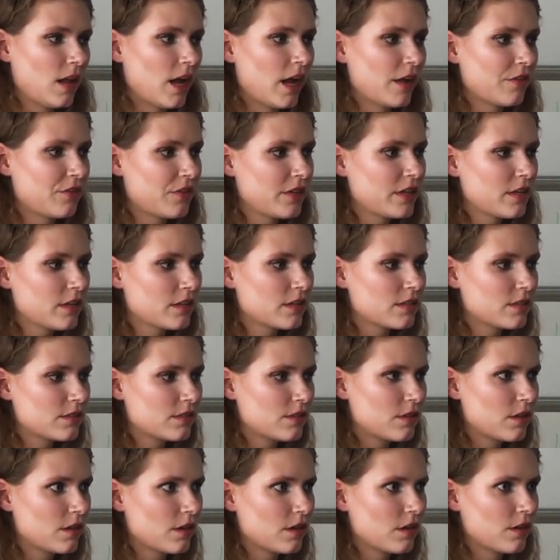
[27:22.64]
I think
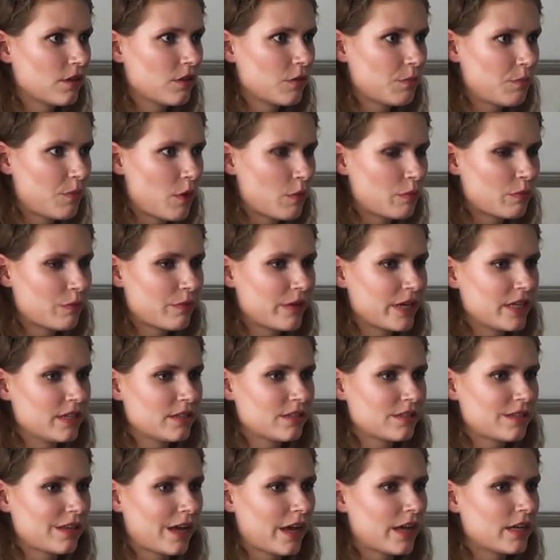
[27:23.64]
it, the, the proper way
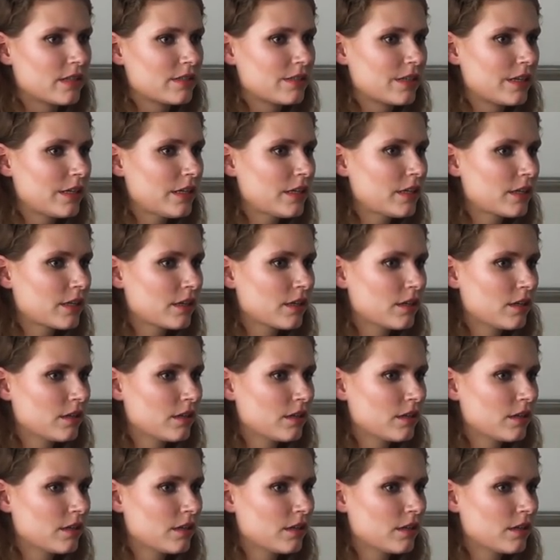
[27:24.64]
is 30.